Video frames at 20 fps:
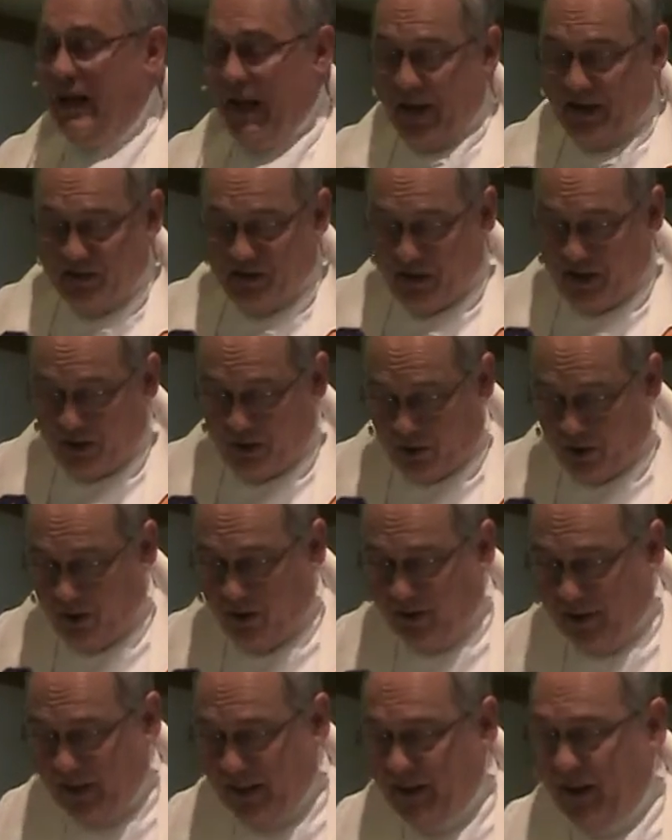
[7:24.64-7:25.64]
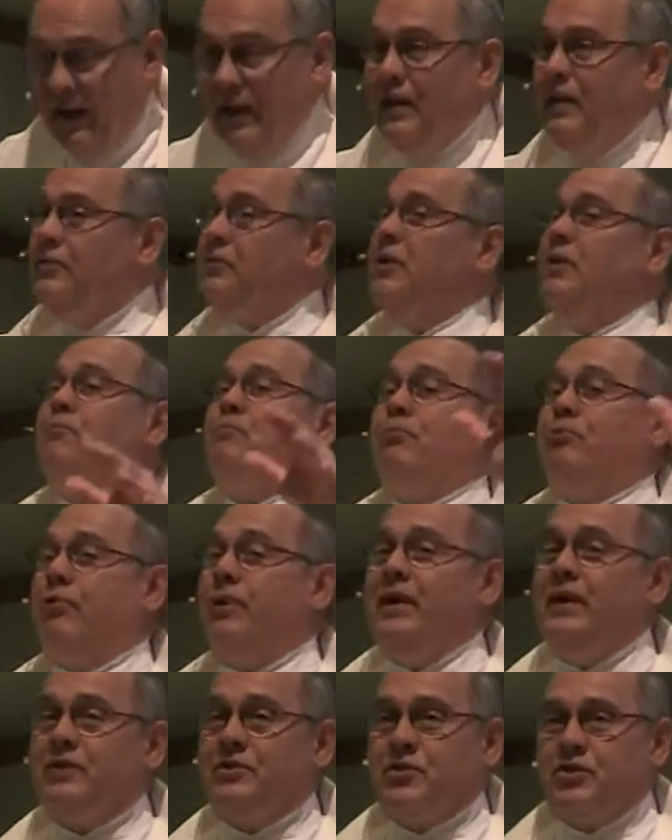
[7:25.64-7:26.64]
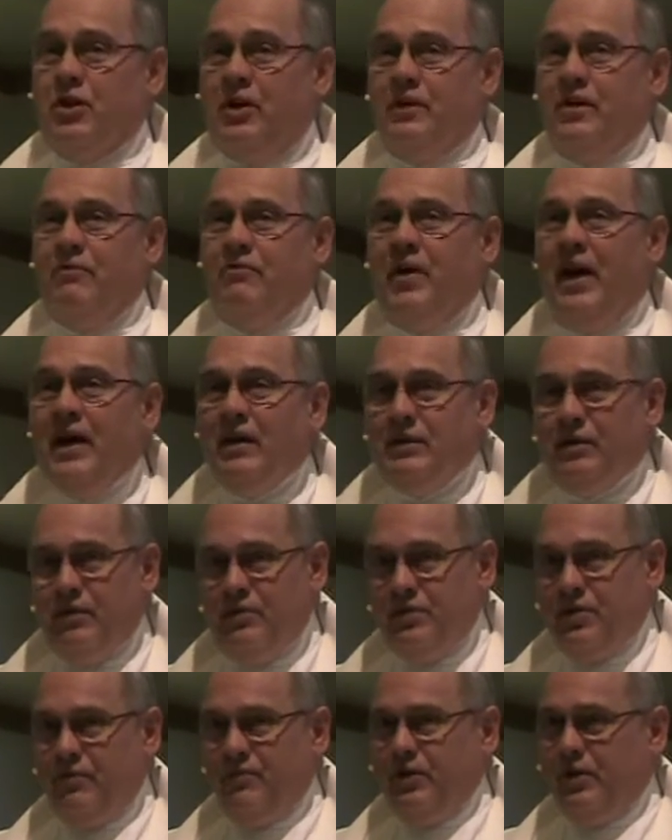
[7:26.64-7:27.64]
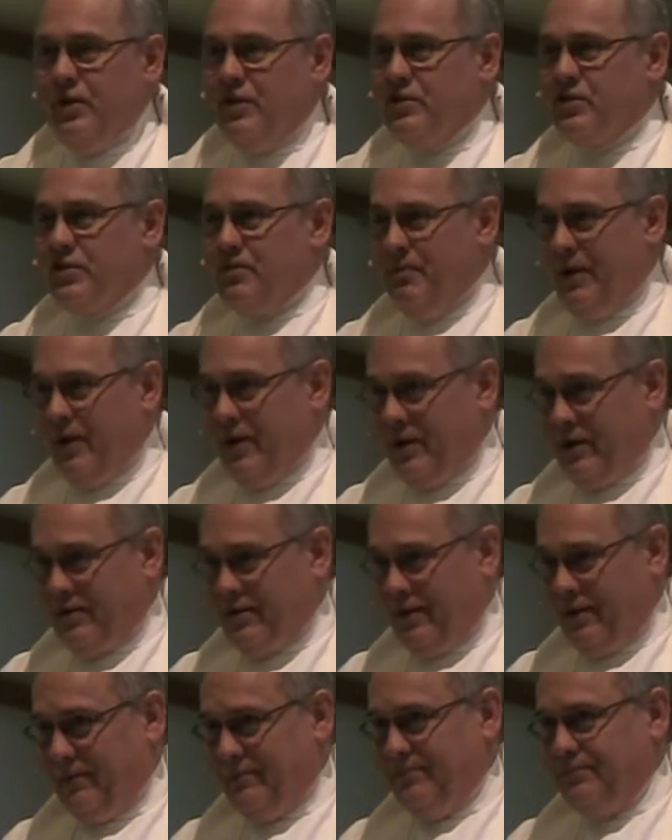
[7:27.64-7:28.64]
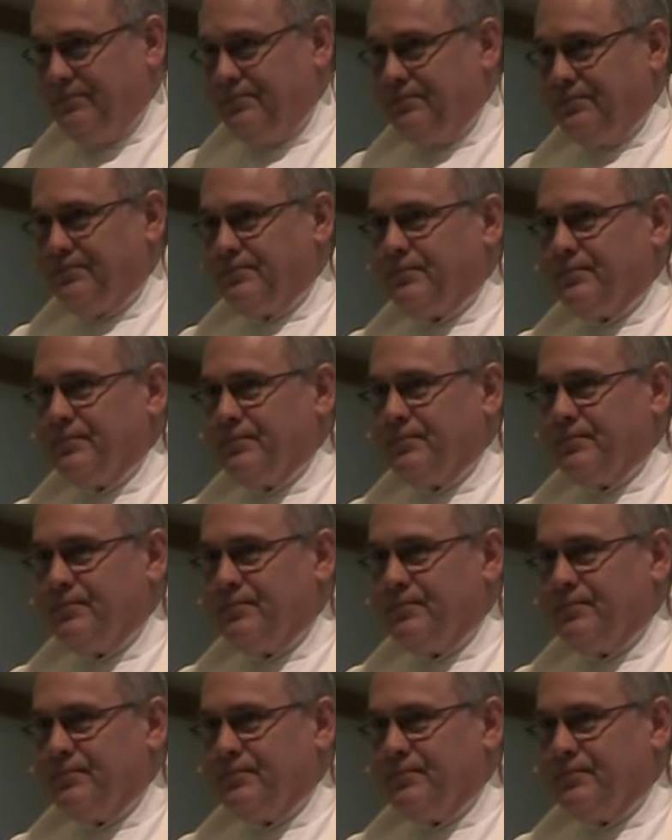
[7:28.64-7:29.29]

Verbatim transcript: as he hurried to preach on the values of the Good Samaritan.